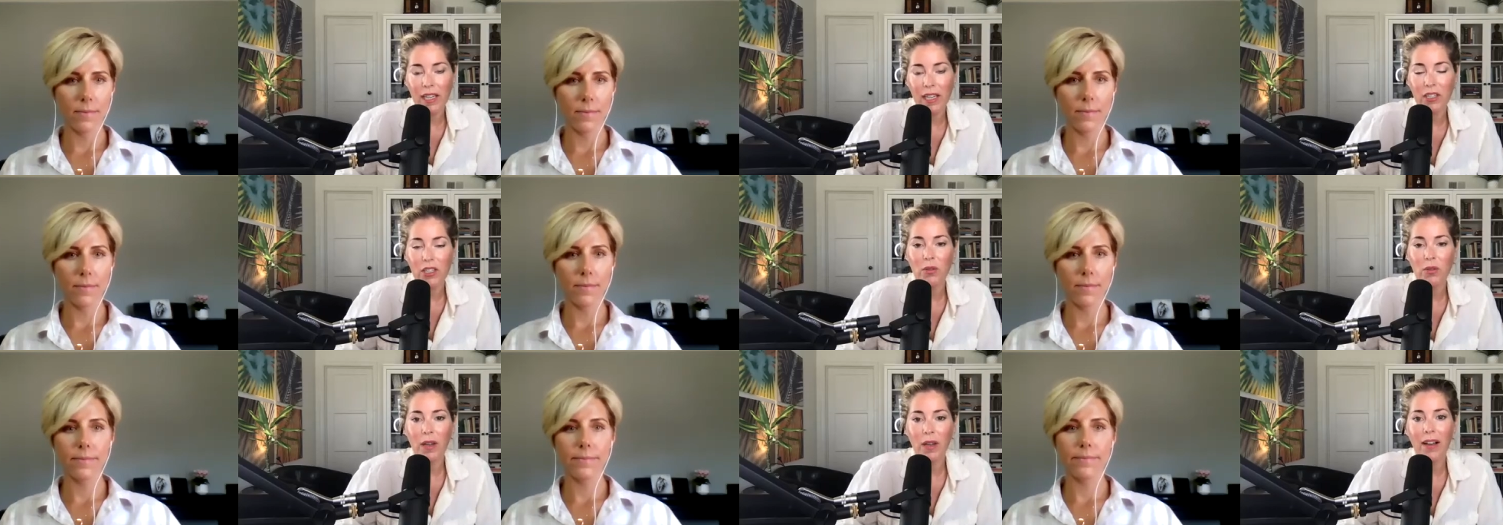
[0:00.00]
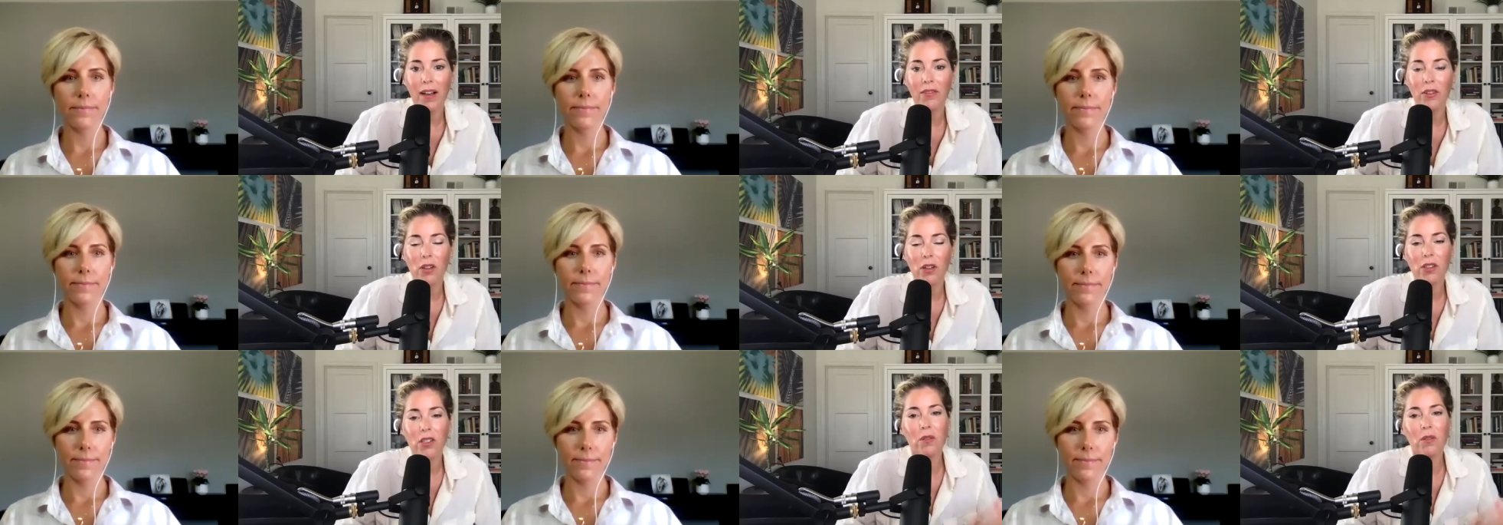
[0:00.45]
Speaker 1: Do you have
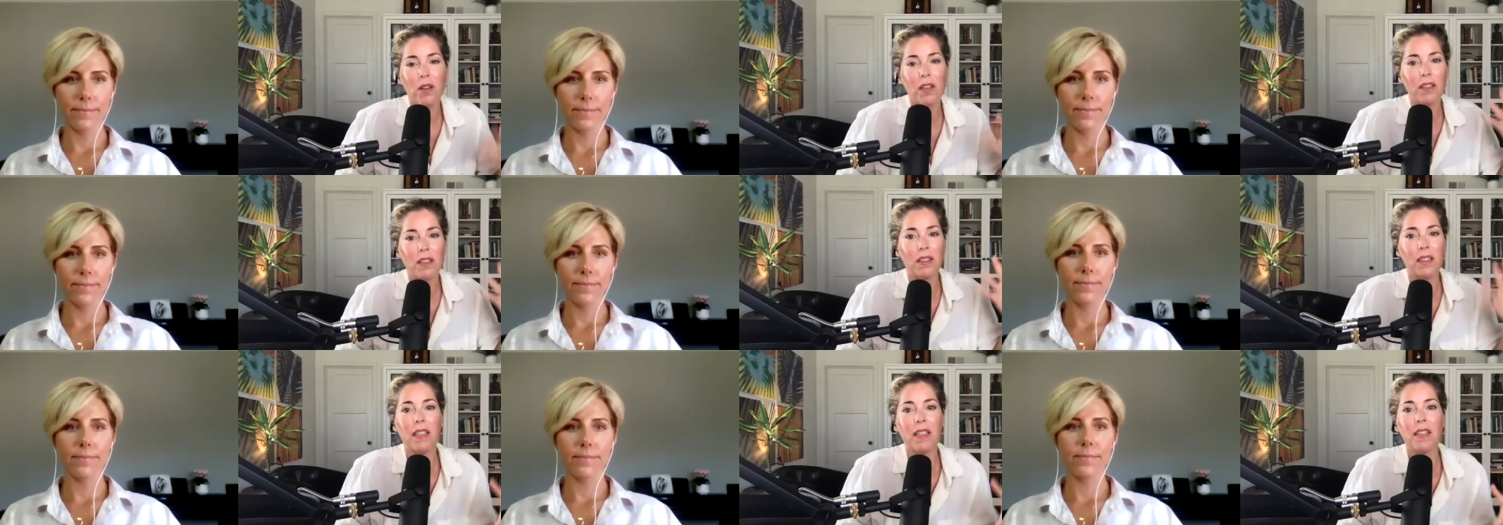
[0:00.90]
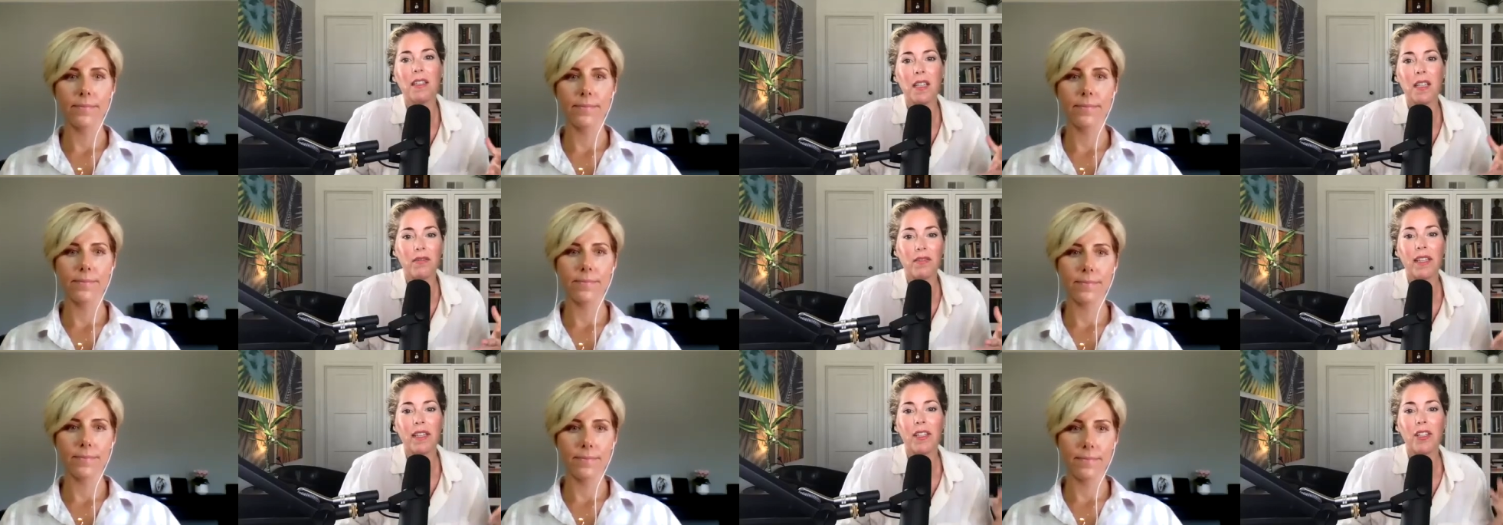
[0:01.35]
also a list of
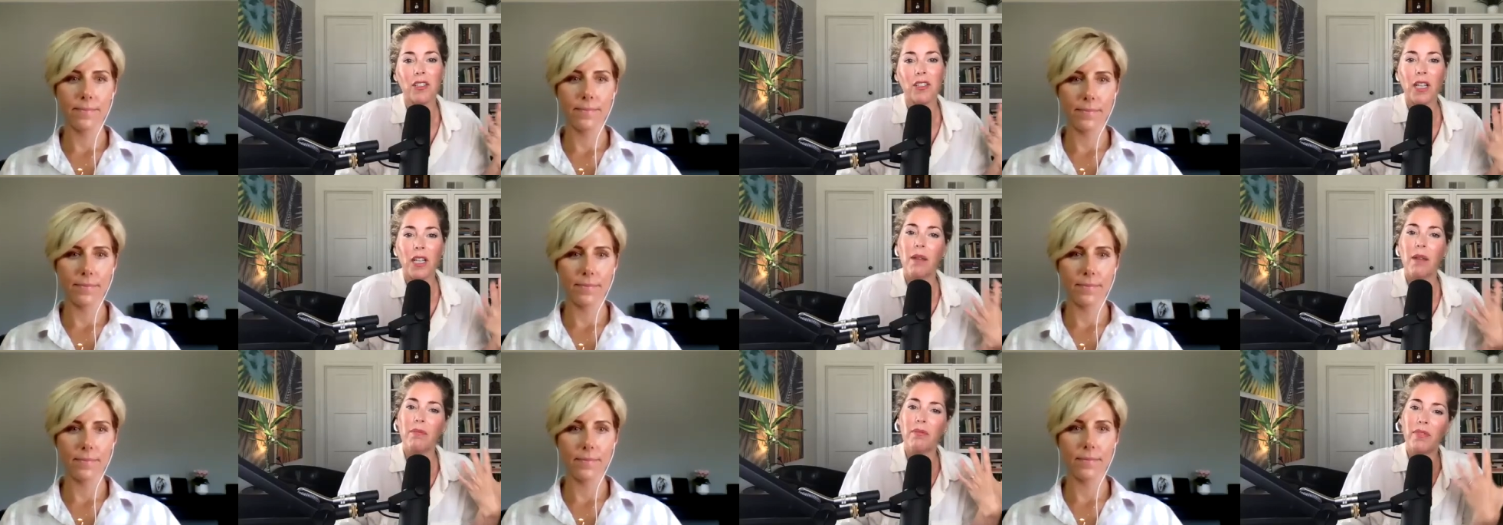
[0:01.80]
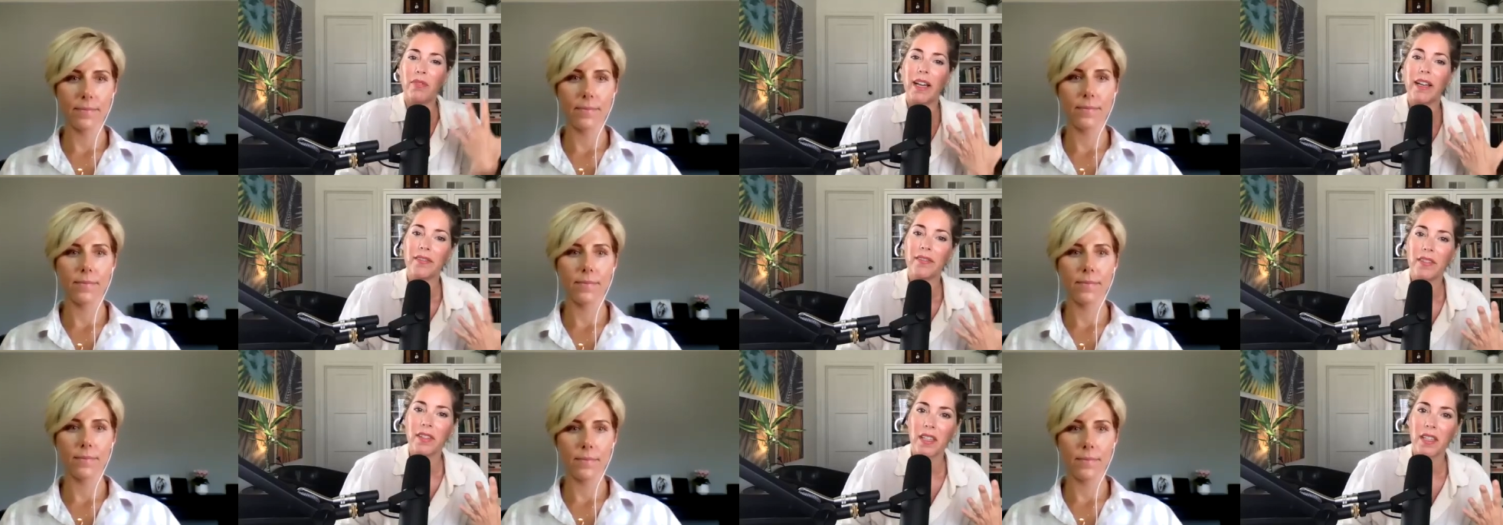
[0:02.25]
like your top five
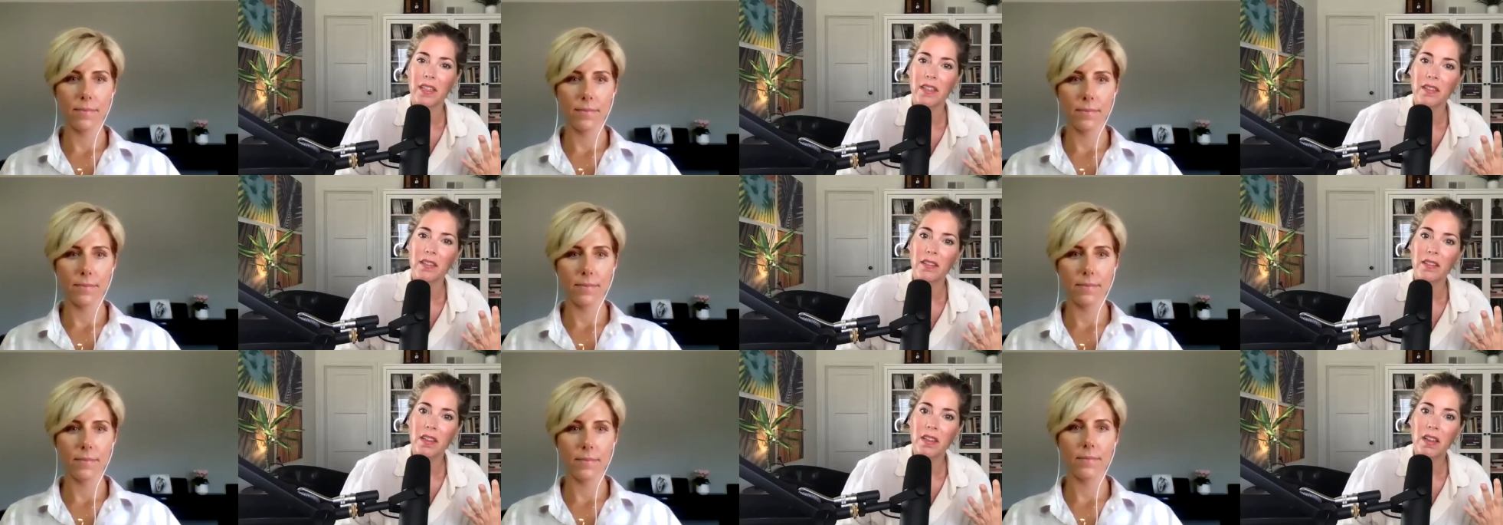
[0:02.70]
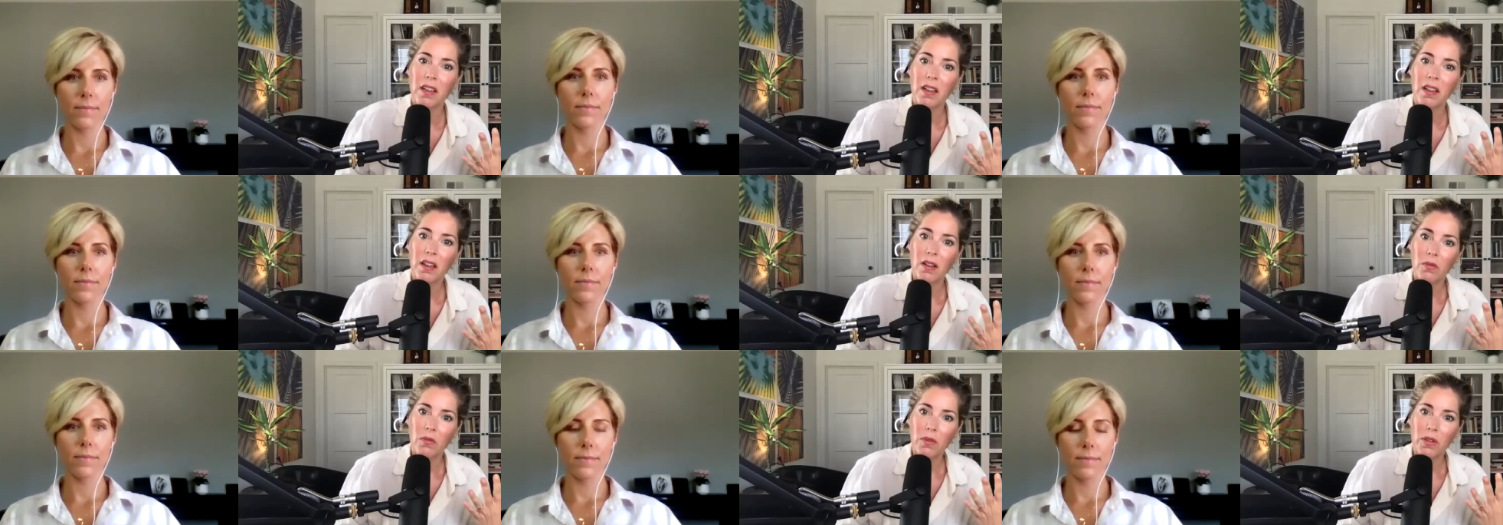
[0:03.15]
things
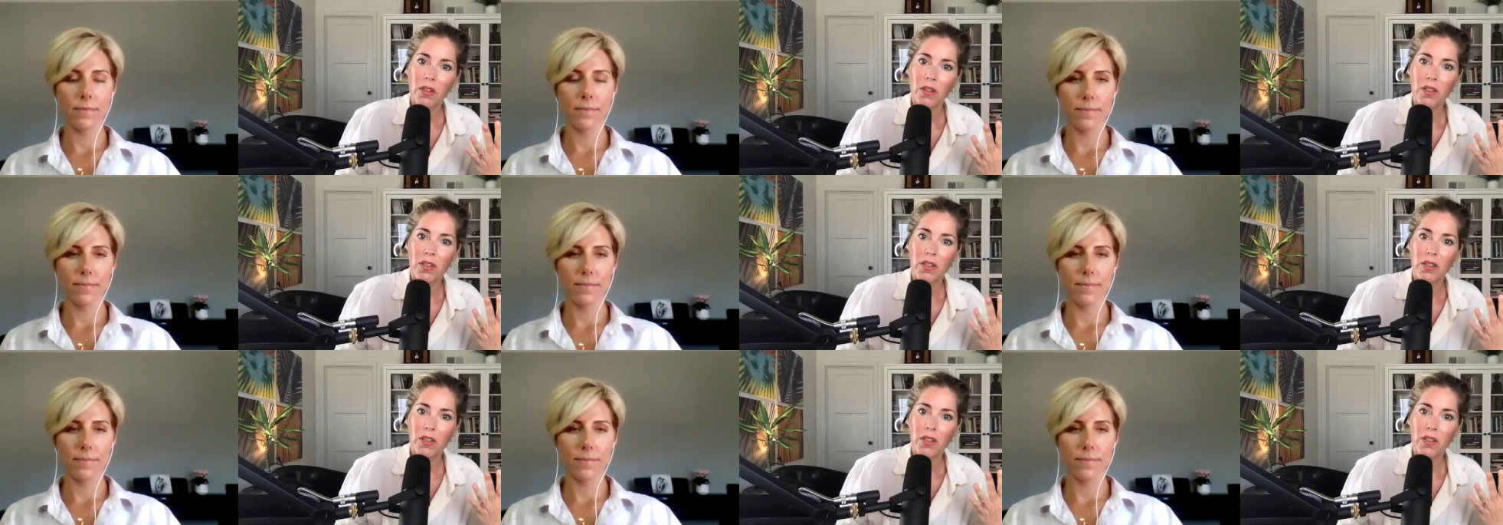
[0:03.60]
when you're